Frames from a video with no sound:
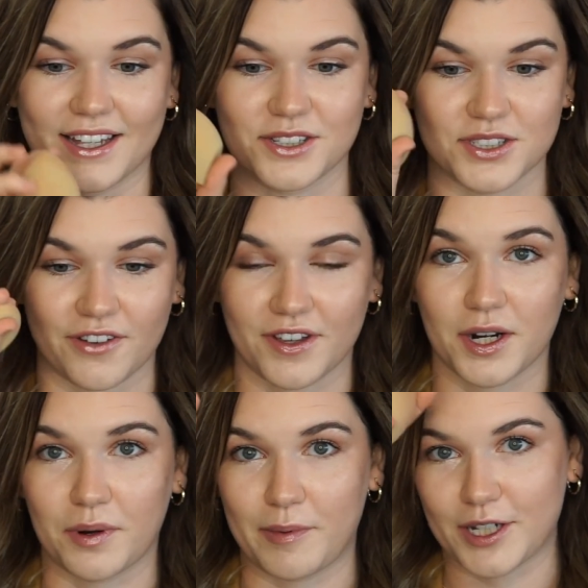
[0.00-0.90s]
because you're definitely
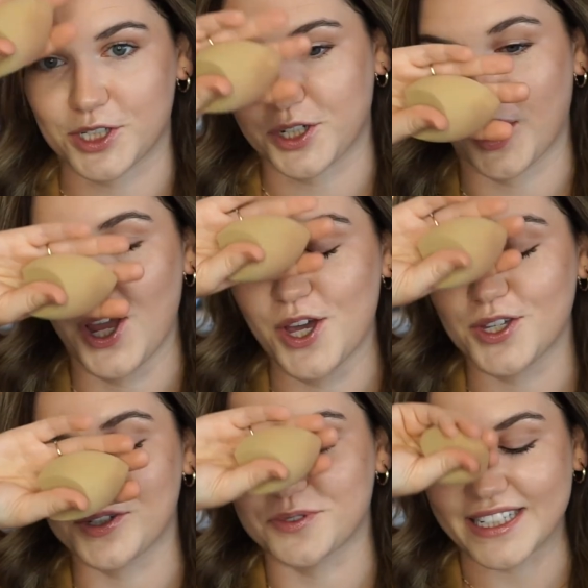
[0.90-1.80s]
gonna wanna make sure
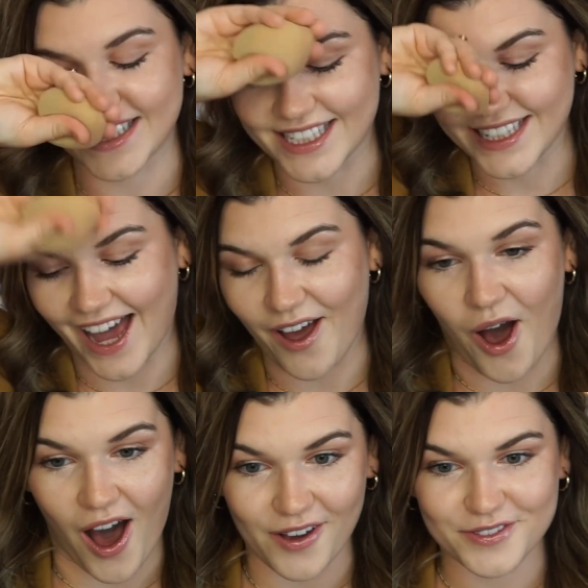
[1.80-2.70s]
you rinse this guy
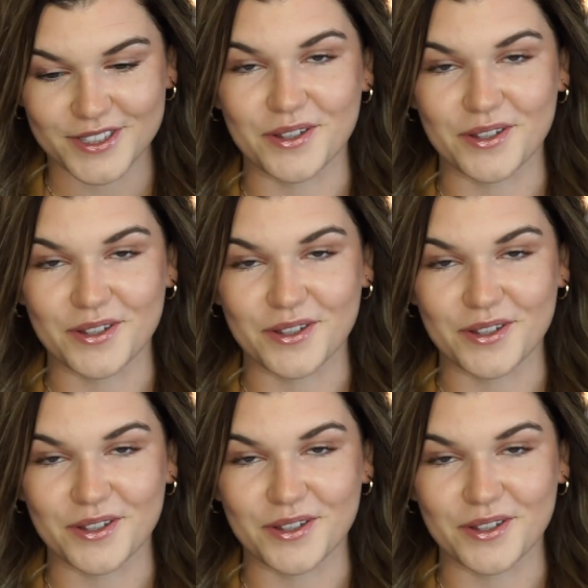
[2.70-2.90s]
off